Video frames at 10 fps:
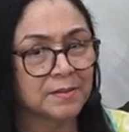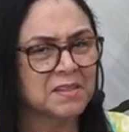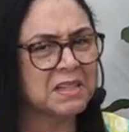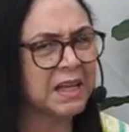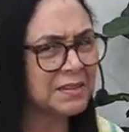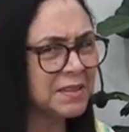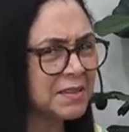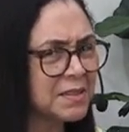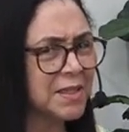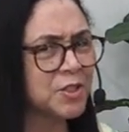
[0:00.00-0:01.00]
starting
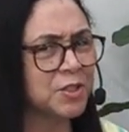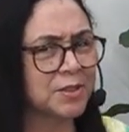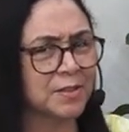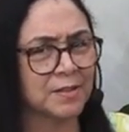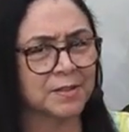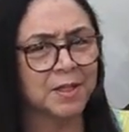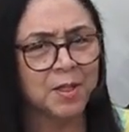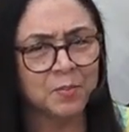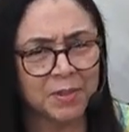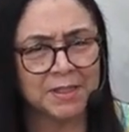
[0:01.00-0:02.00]
to say Jesus,
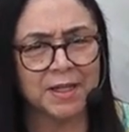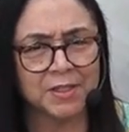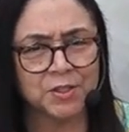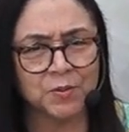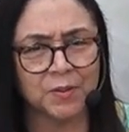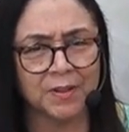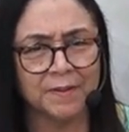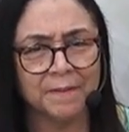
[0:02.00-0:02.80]
but Yeshua.